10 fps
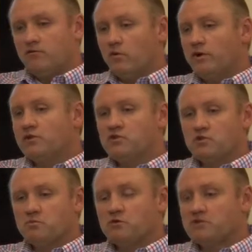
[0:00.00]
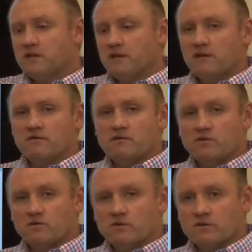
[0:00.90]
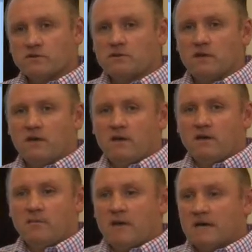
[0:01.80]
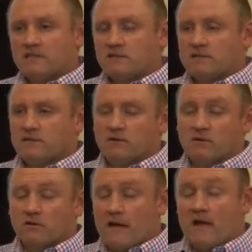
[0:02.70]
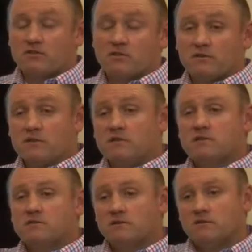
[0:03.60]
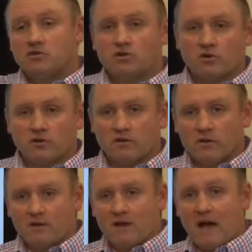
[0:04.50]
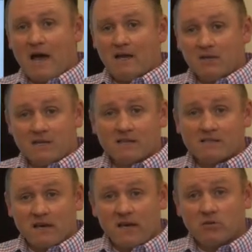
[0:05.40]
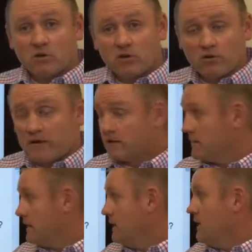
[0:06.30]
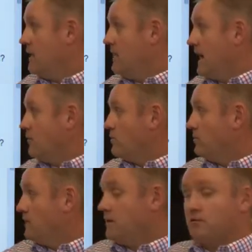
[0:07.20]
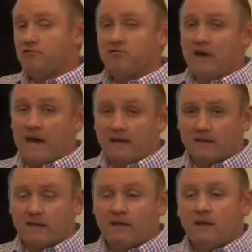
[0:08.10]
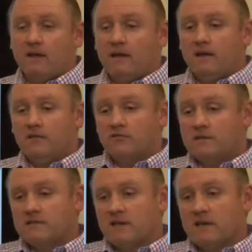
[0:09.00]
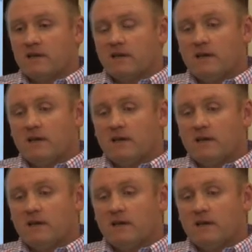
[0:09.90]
42% of students mastered or answered this certain test item correctly. That would be a fact. If we say,